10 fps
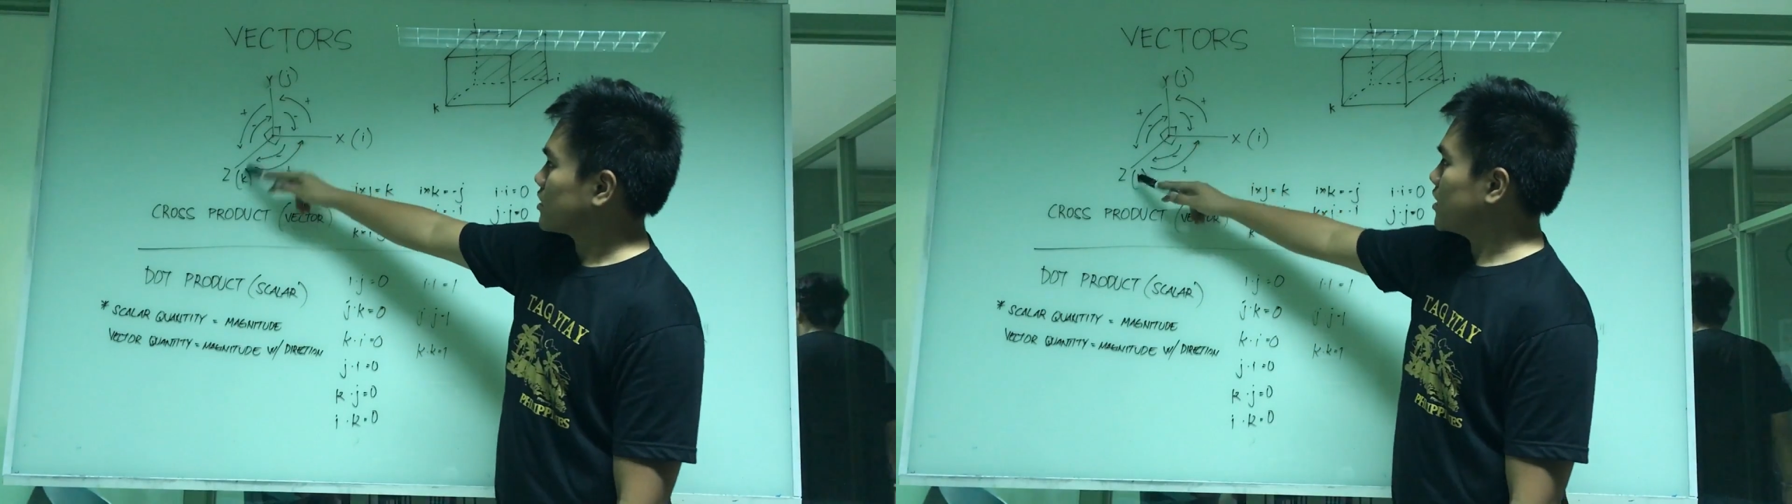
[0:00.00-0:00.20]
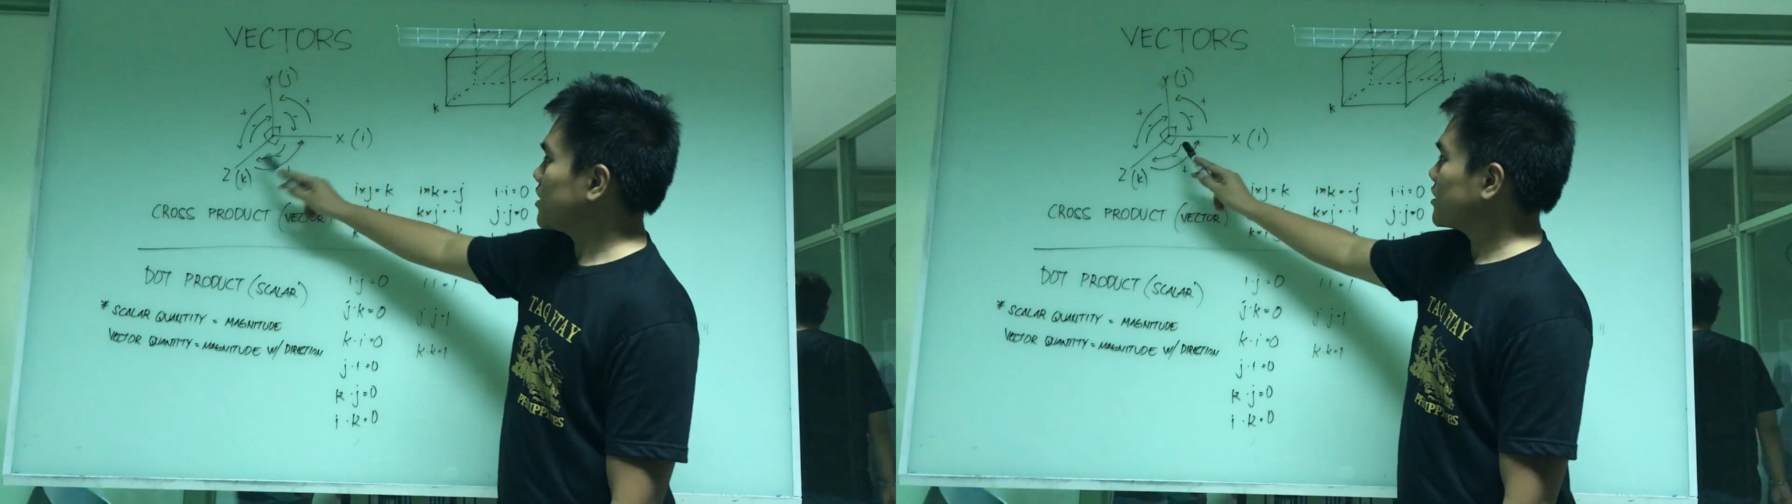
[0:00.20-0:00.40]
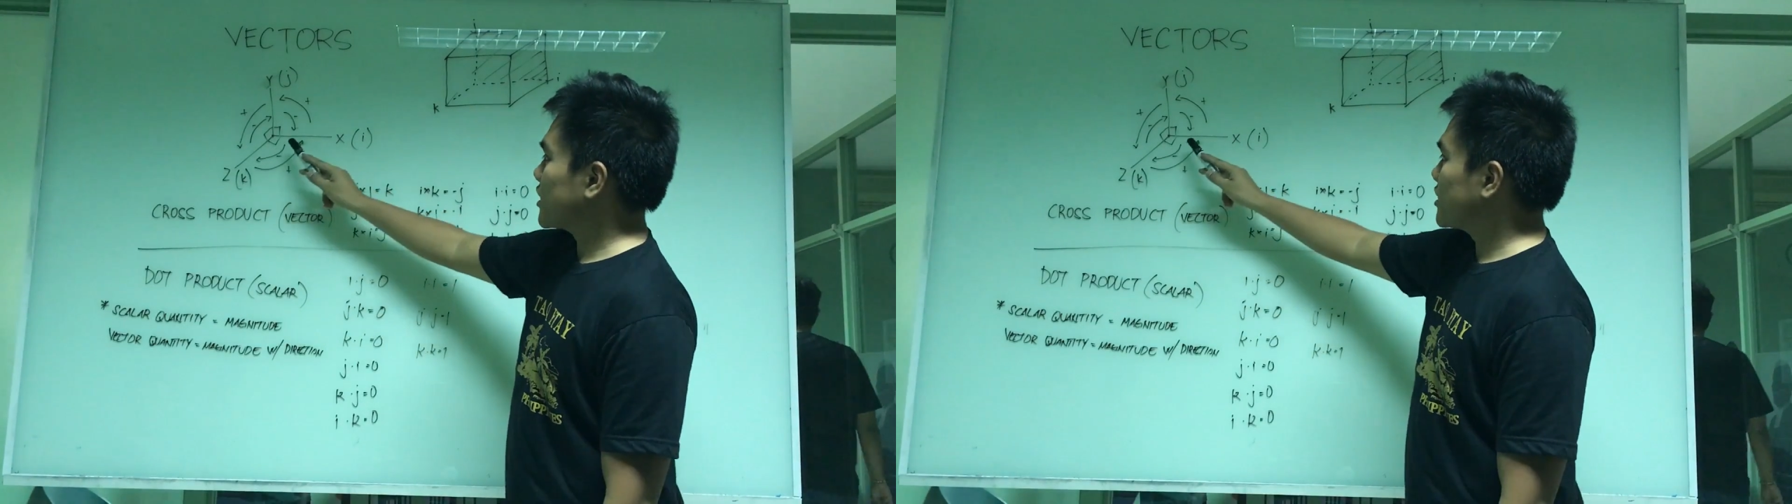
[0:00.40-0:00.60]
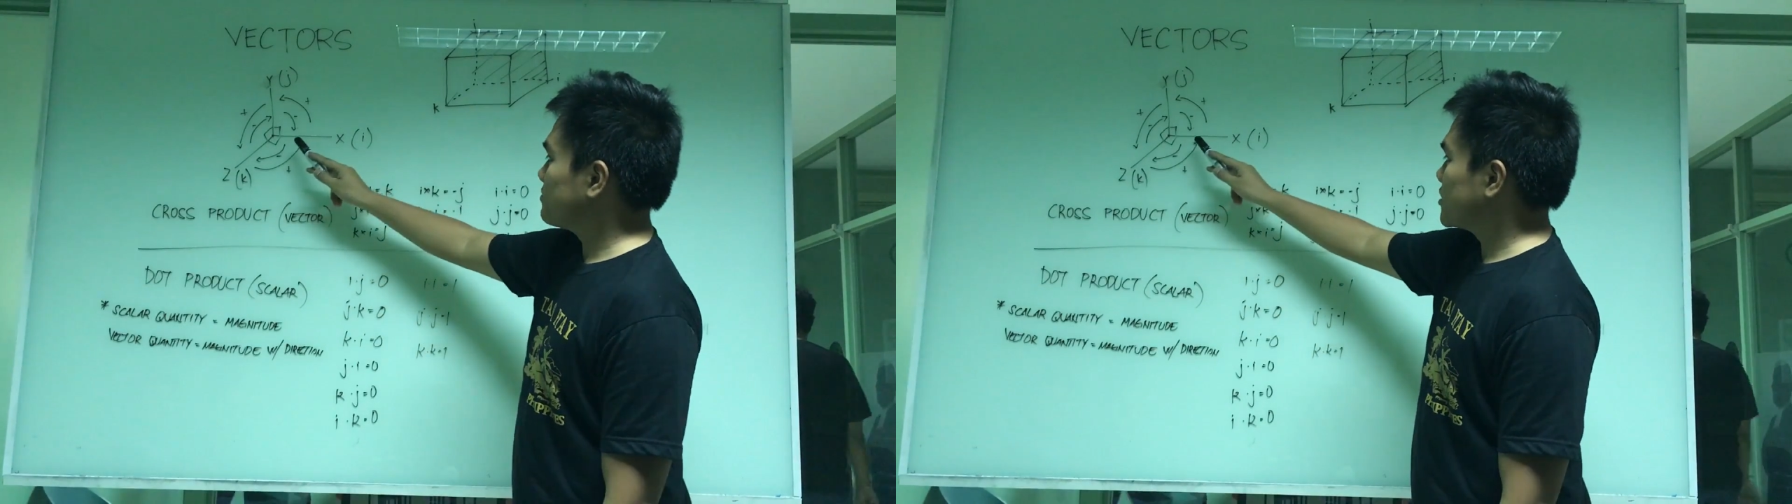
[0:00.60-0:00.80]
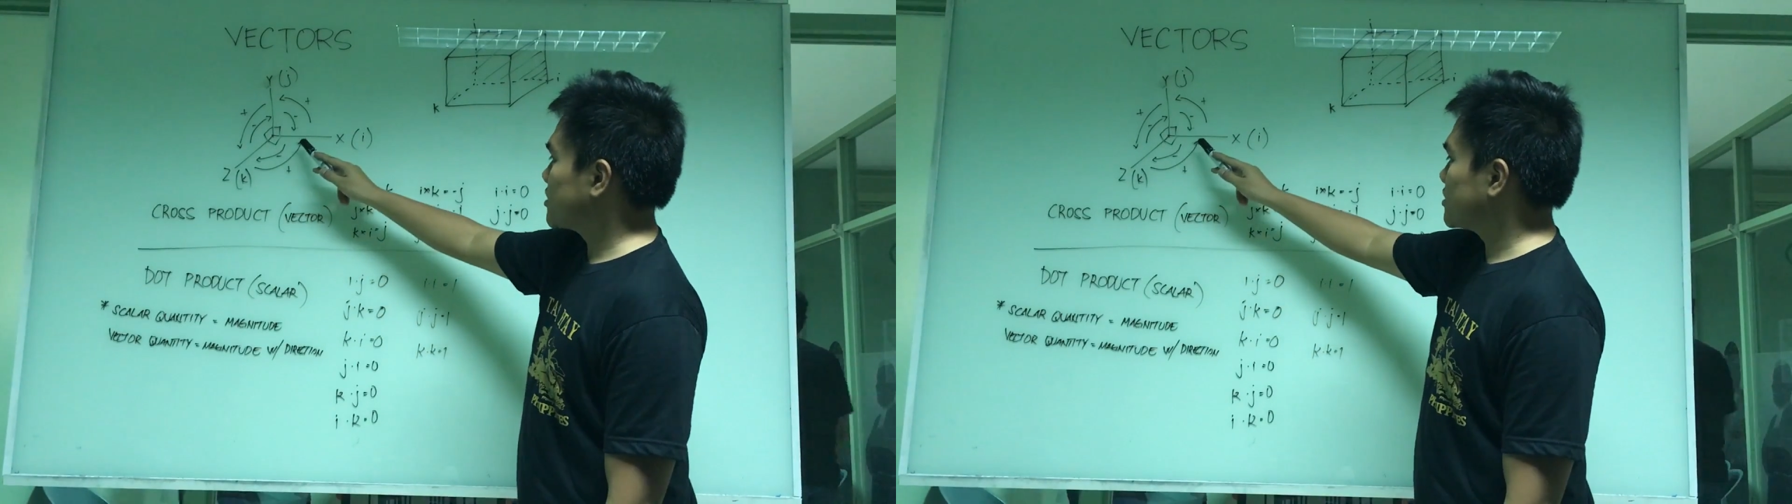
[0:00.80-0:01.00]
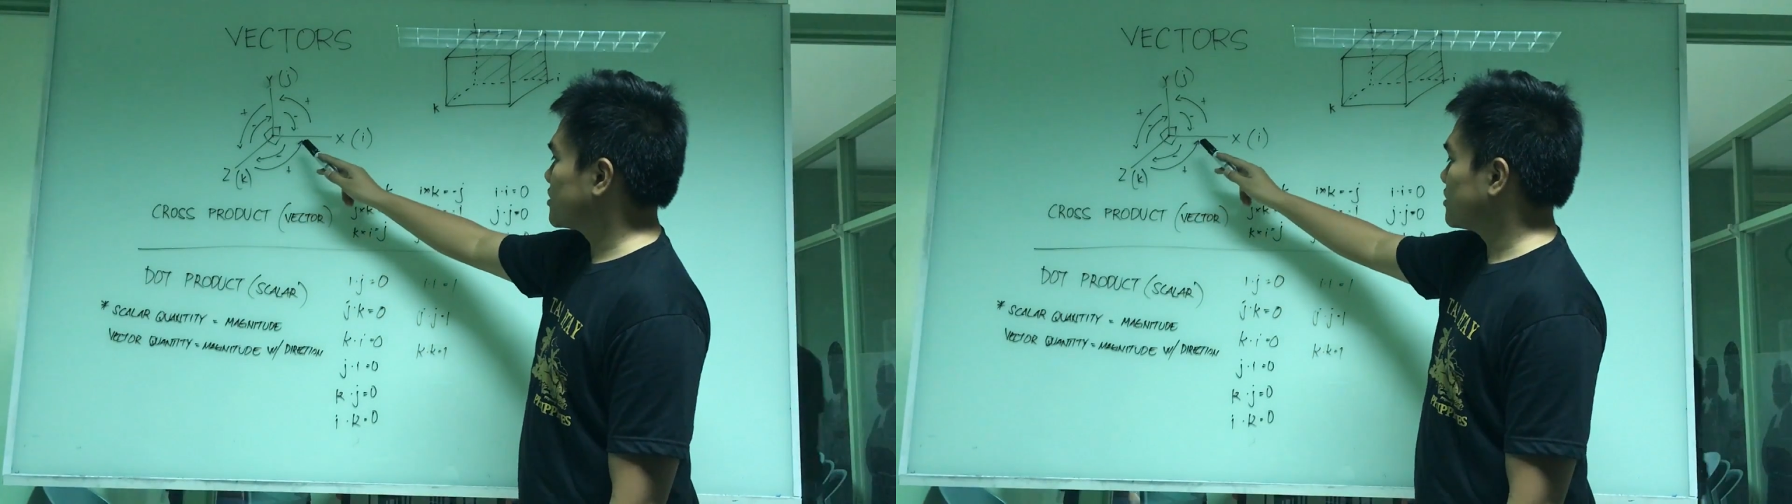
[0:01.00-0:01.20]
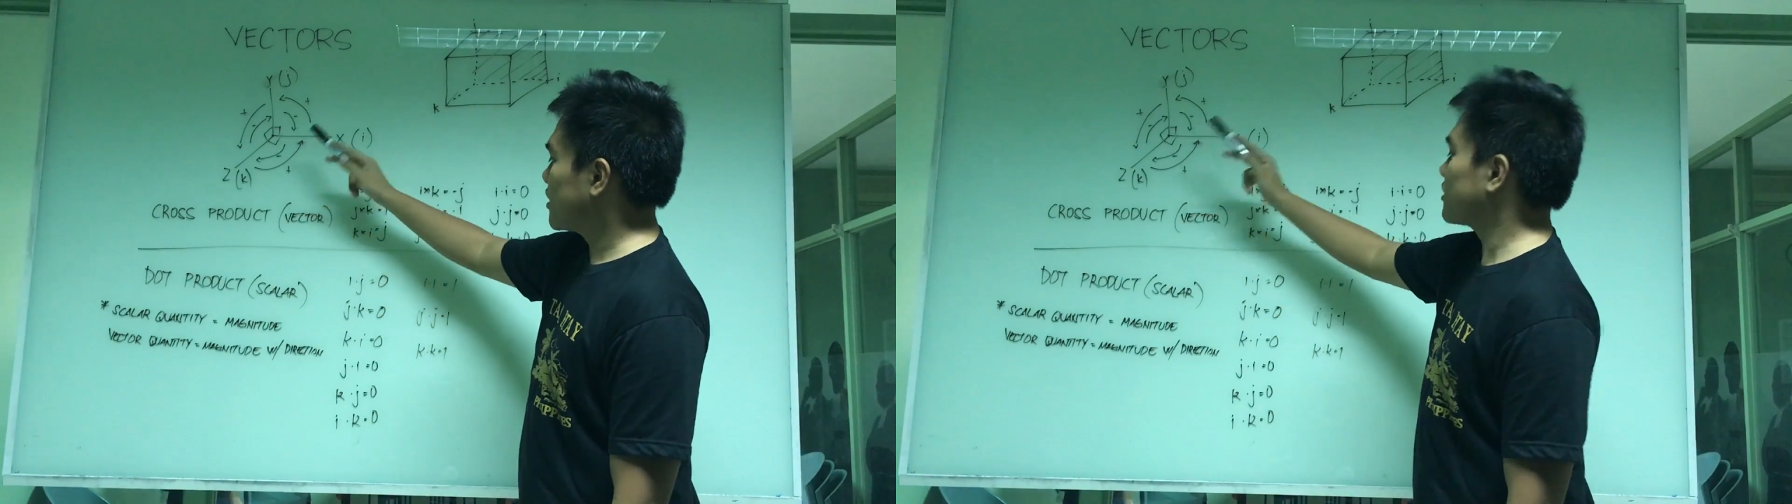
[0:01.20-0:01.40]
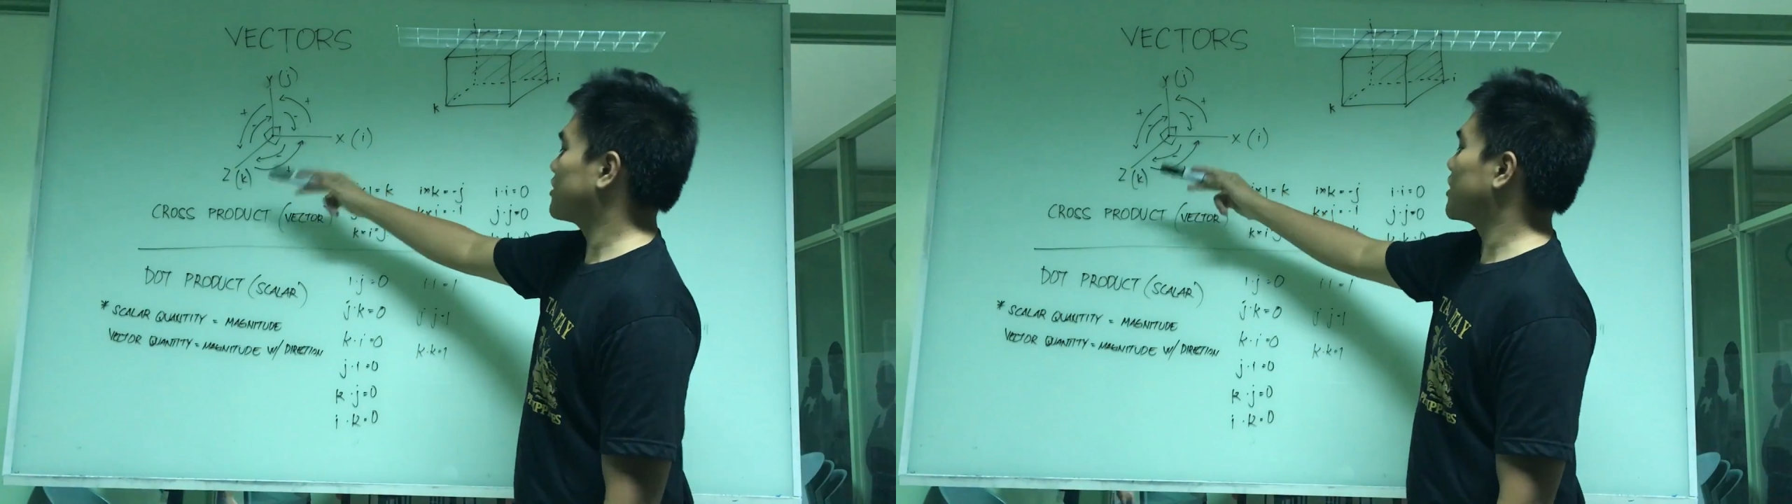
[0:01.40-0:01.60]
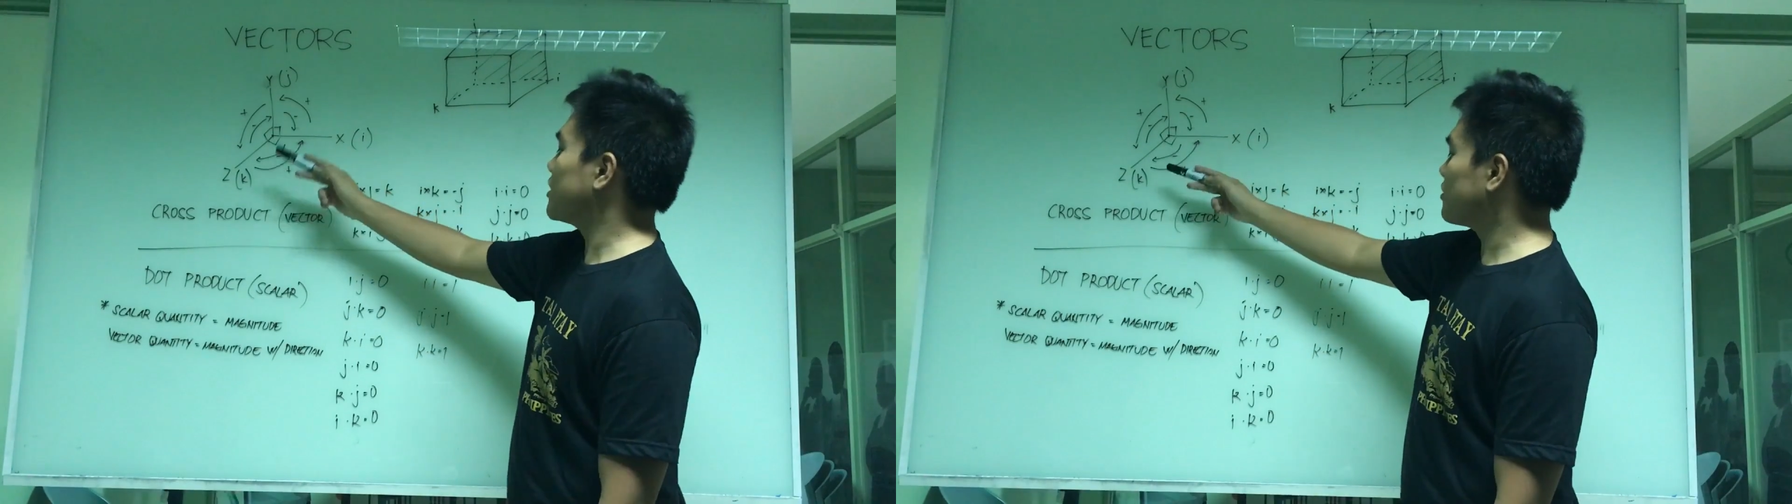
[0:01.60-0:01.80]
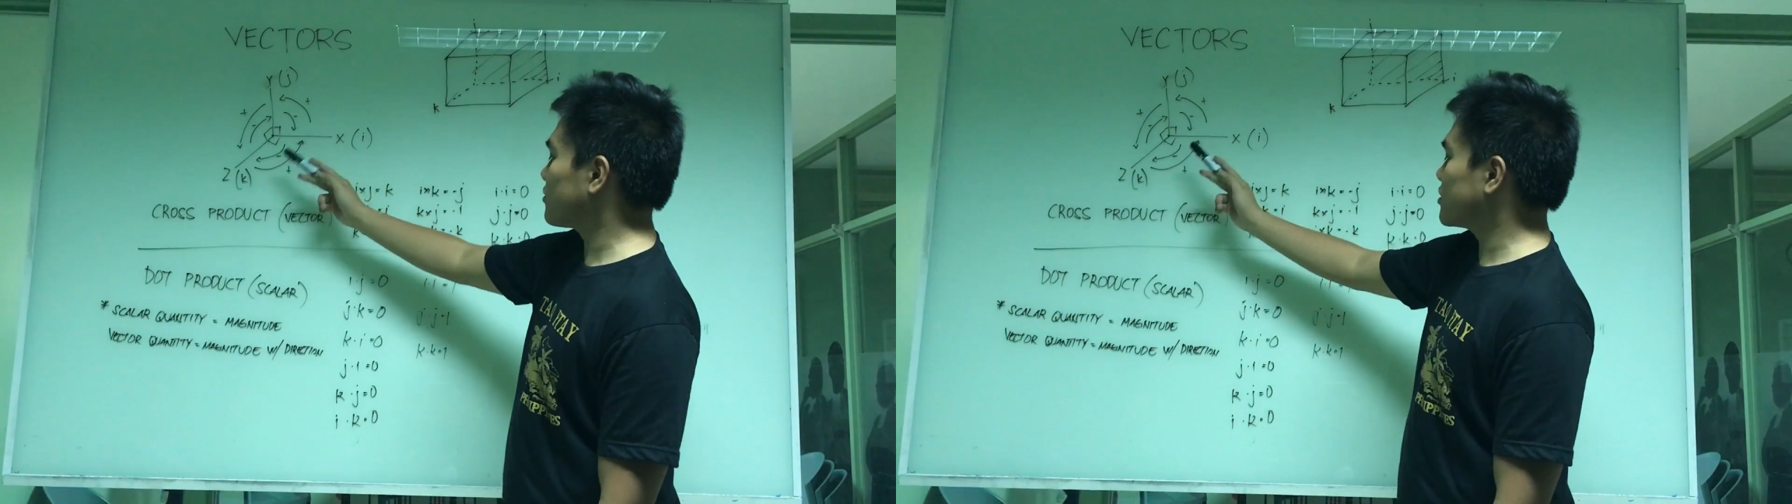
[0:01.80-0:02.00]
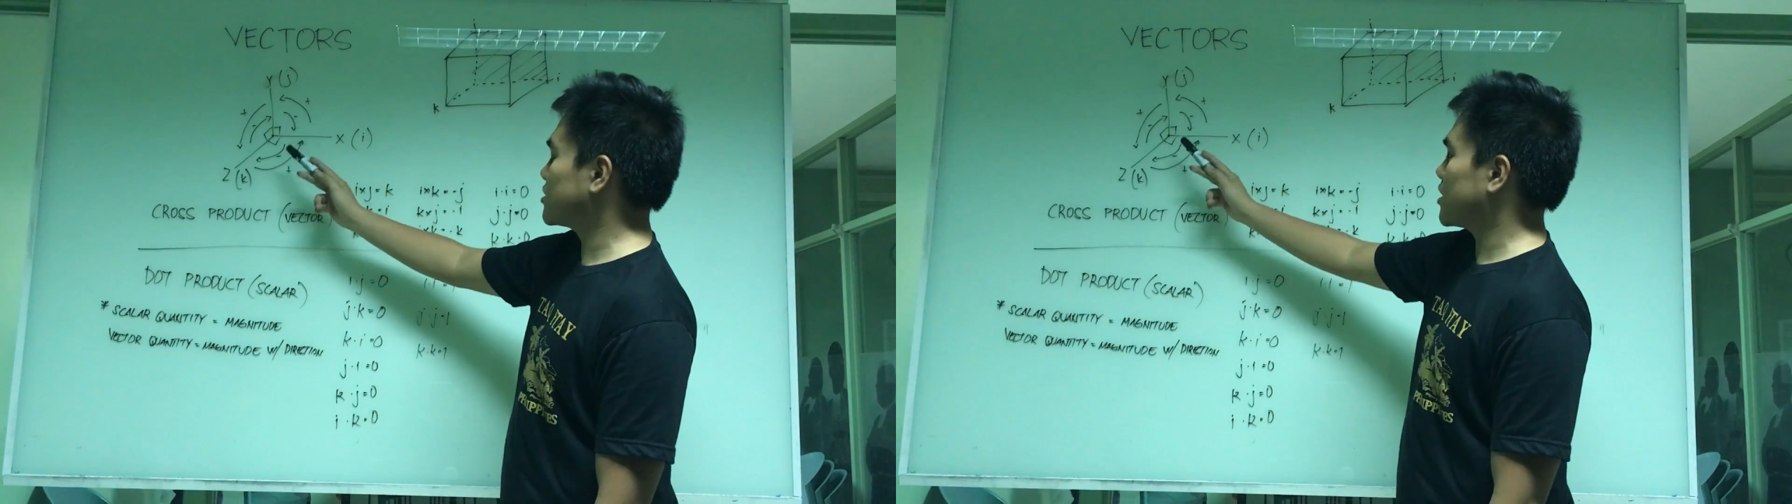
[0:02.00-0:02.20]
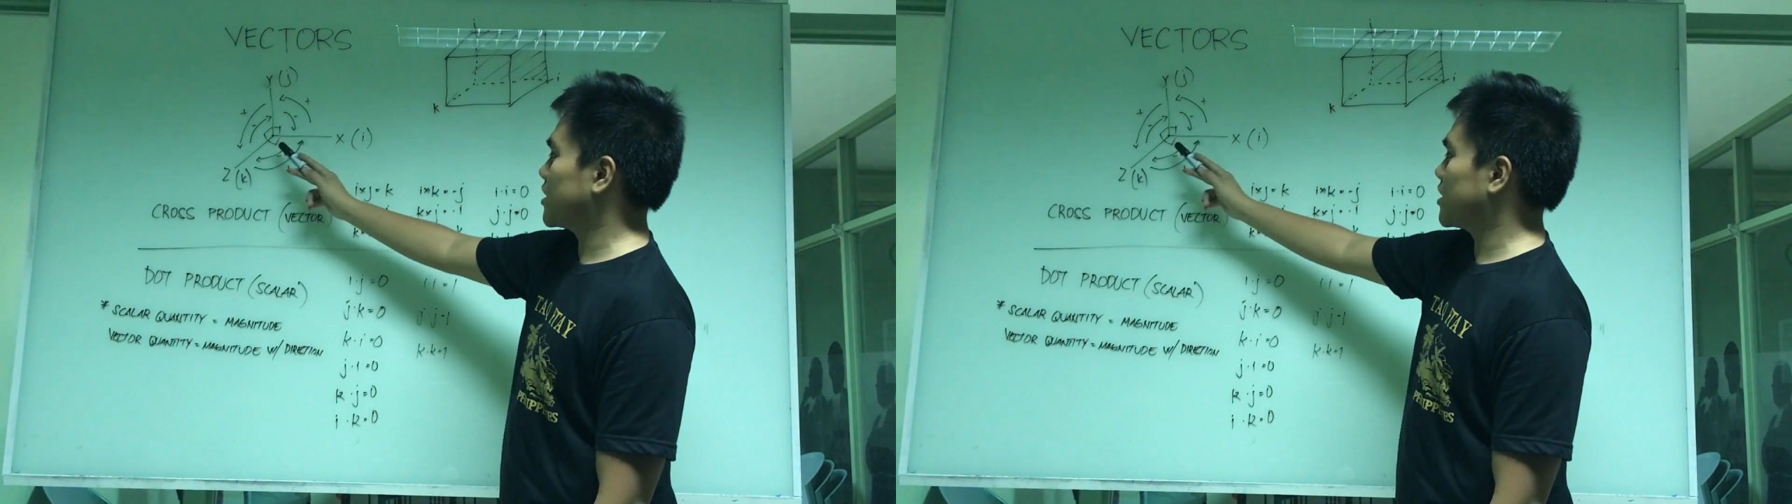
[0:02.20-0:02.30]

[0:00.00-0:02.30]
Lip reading: K cross